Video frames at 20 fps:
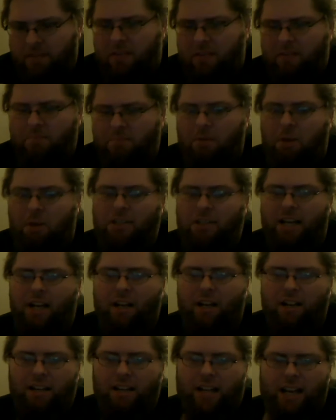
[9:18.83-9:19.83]

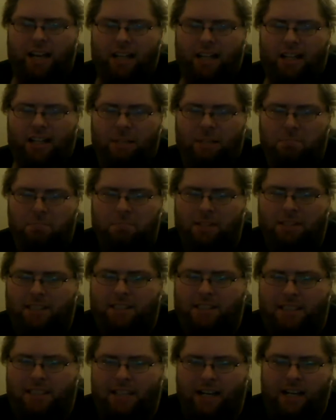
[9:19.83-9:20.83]
Martell, the
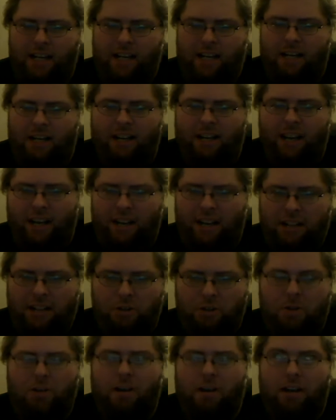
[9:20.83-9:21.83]
prince there,
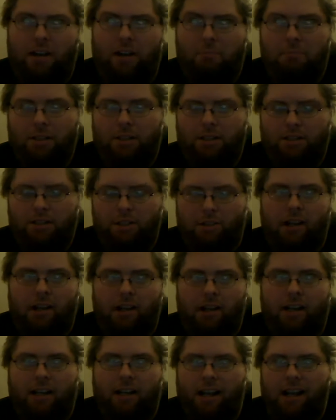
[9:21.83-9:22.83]
Prince
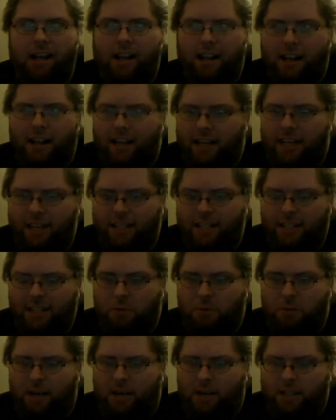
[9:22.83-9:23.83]
Doran, he
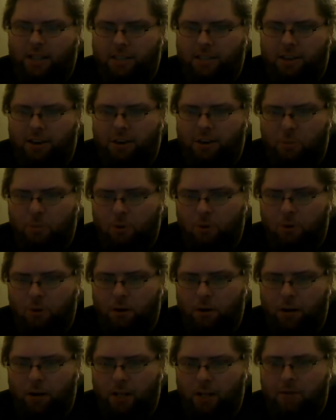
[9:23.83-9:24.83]
doesn't want to start a
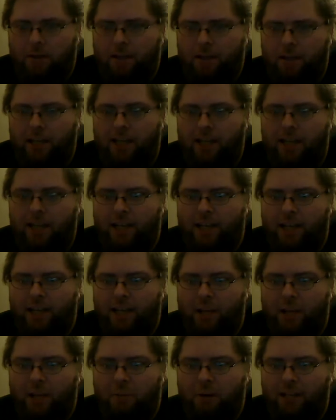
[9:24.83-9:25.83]
war.
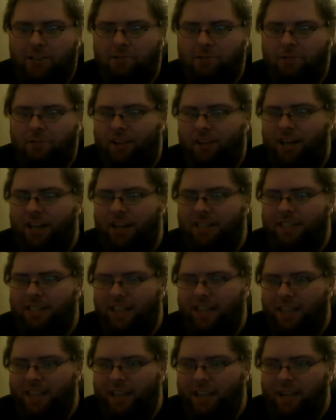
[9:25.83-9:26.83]
He wants revenge,
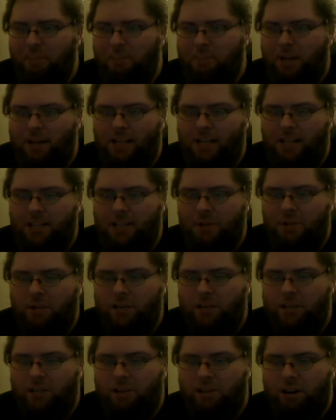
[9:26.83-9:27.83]
I think, but he doesn't
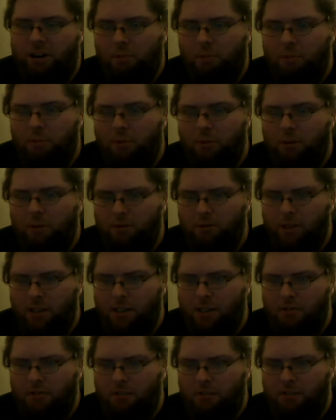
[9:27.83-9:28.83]
want to start a war with
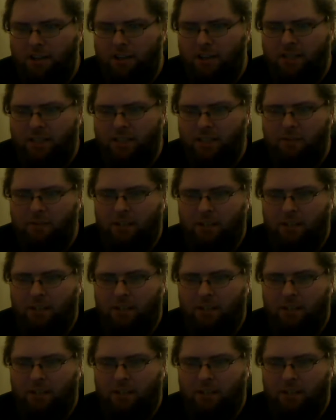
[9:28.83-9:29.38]
his revenge.